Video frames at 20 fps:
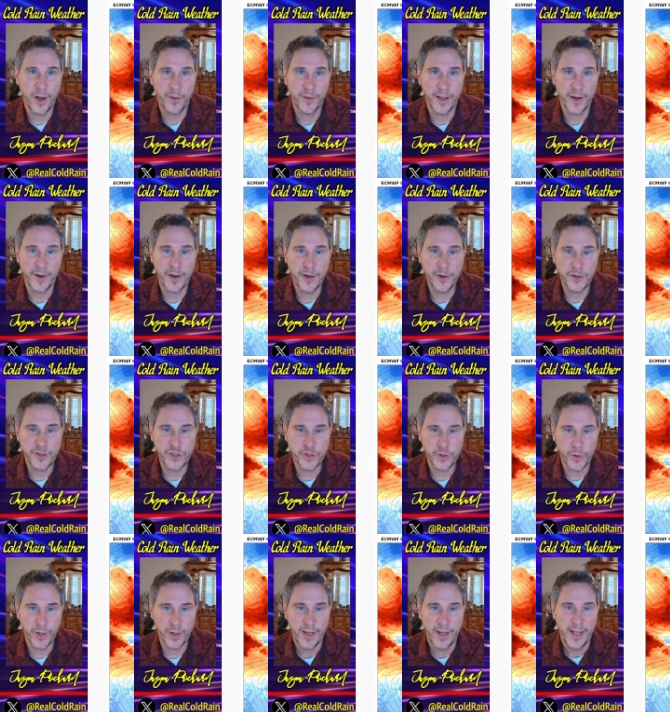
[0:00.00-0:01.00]
there. Here's
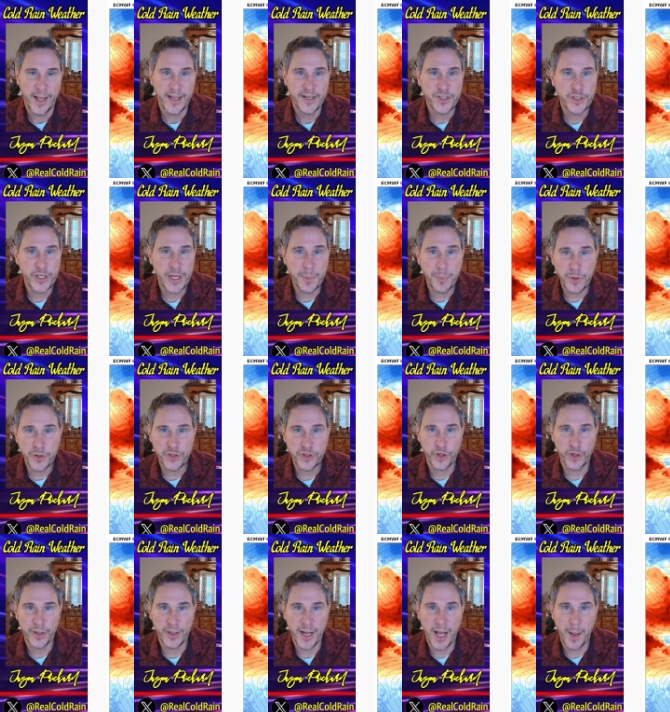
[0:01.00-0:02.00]
your
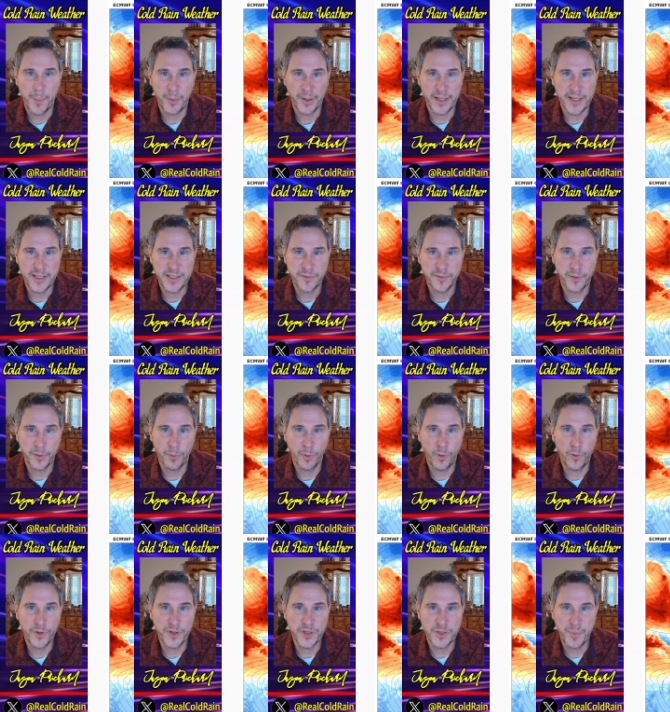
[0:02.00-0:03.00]
temperature anomalies. If we
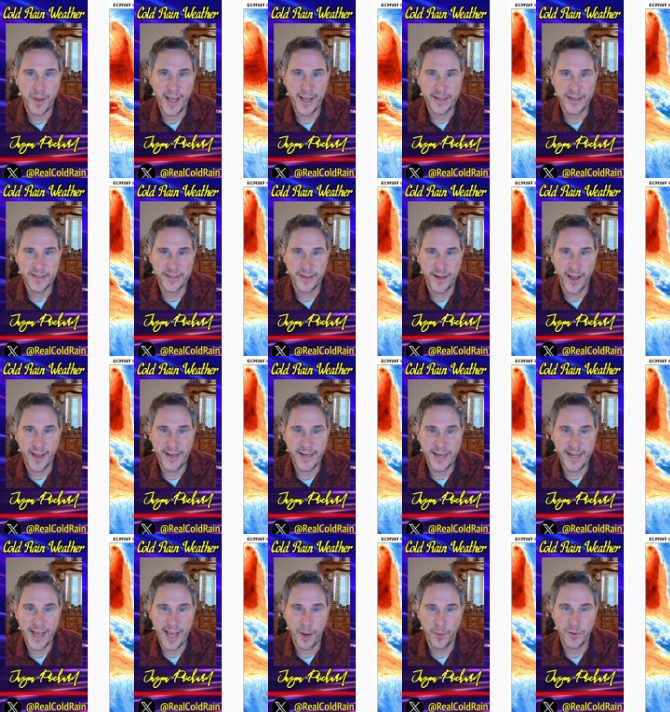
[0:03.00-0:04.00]
roll this back to
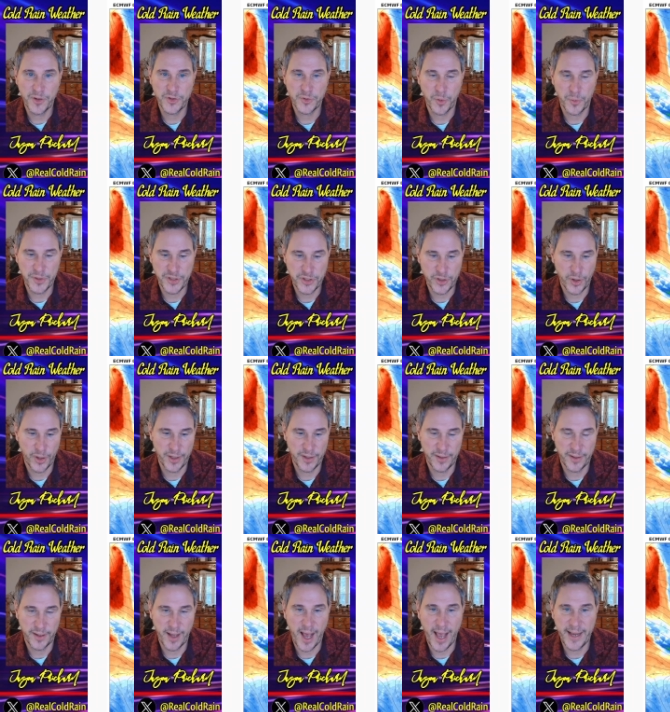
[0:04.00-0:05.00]
90 hours where we started
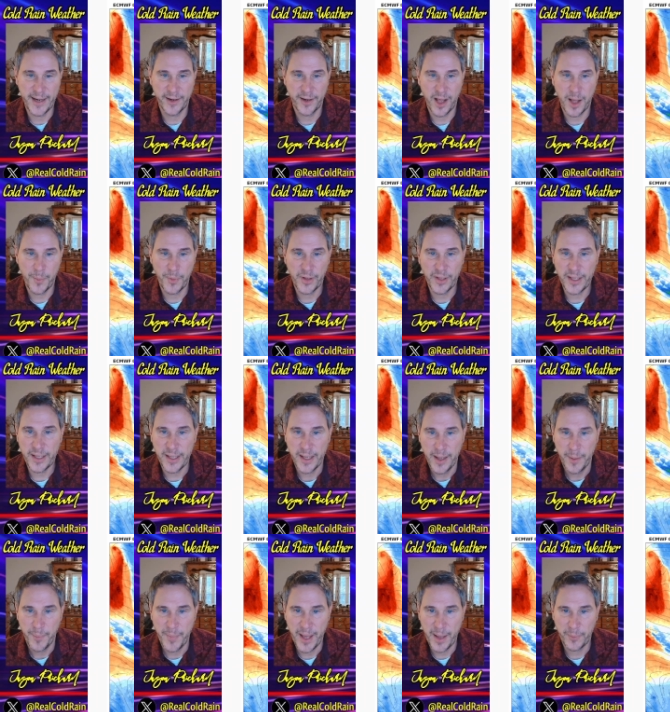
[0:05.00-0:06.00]
the height anomaly
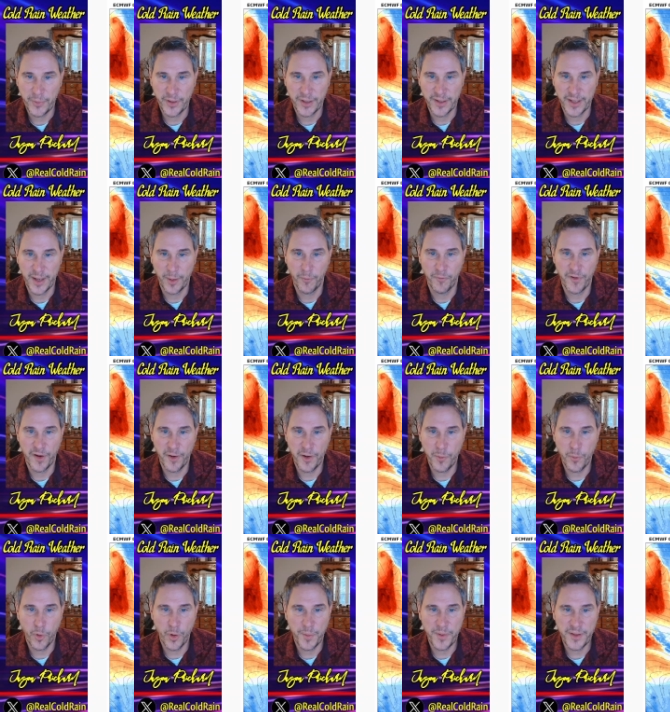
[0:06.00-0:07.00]
map, look at that. Very
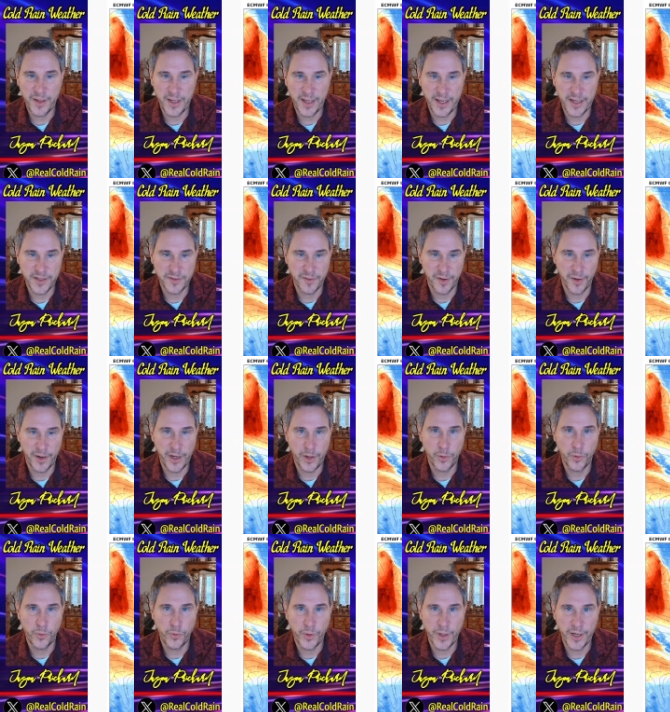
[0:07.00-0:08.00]
warm in the east, very
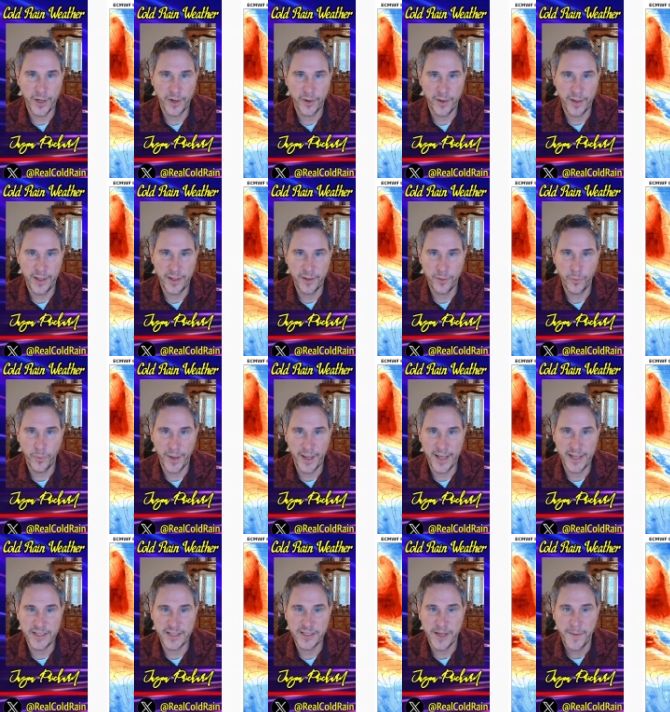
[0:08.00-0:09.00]
cool here in the
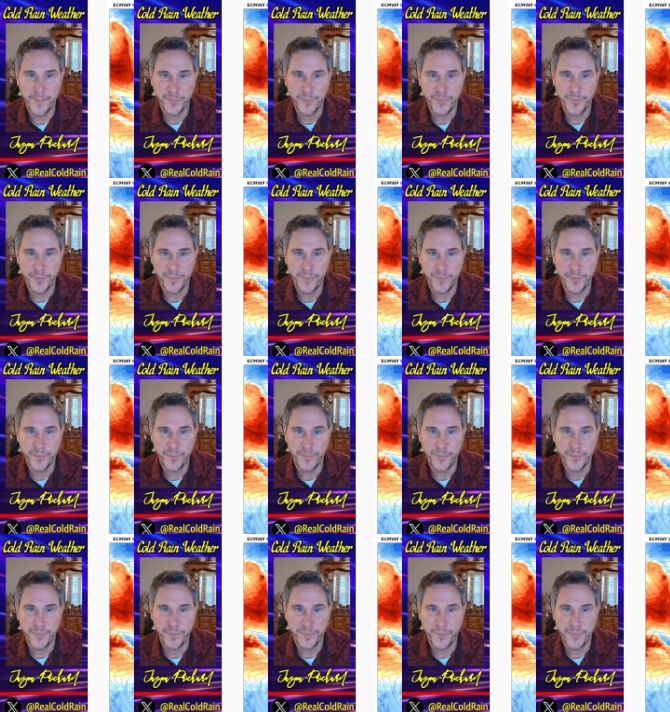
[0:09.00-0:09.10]
west.